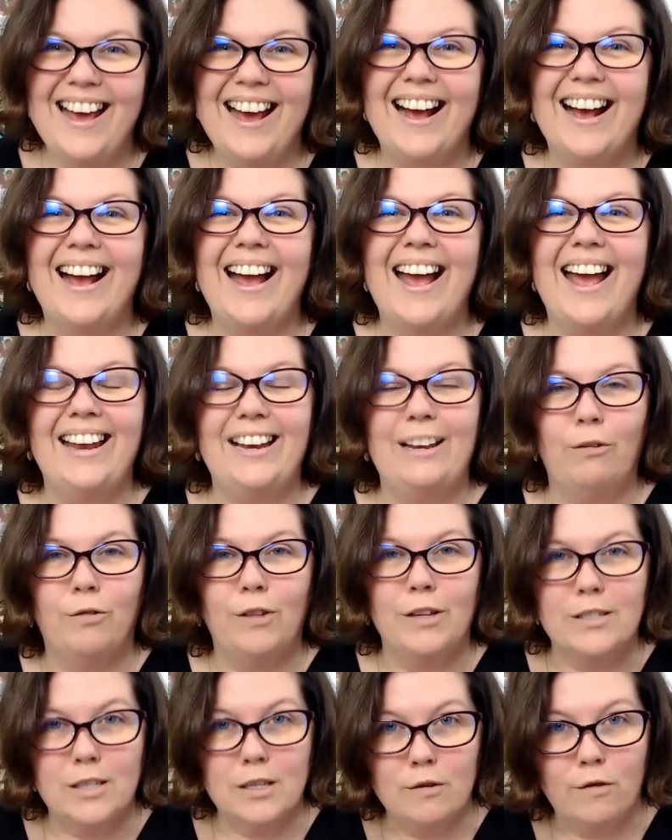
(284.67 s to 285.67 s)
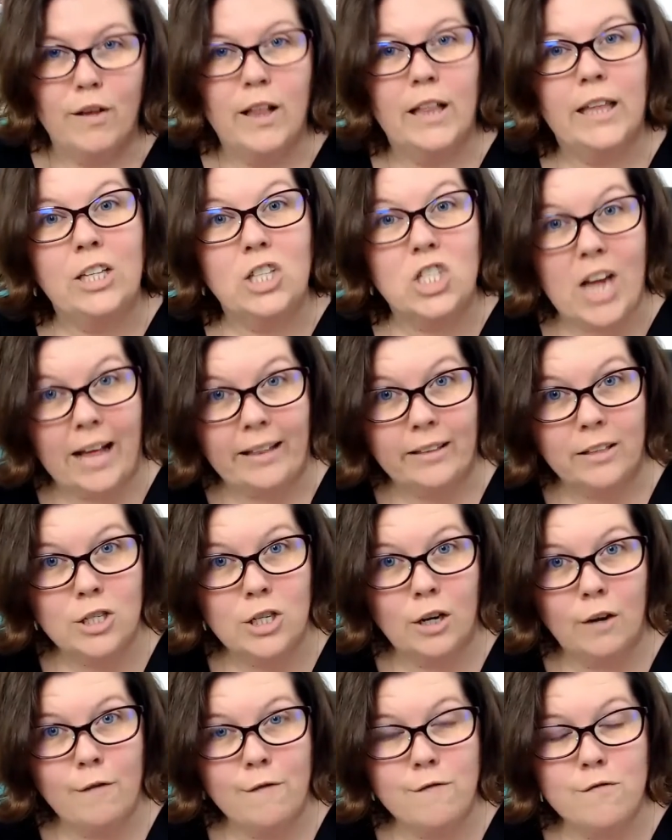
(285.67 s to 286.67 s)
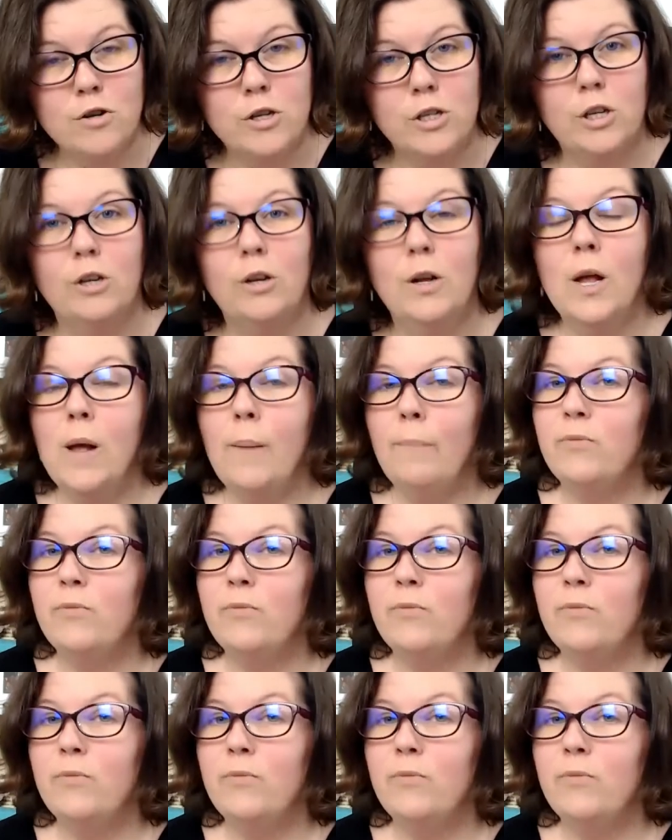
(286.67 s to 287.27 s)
and if this is feeling challenging for you,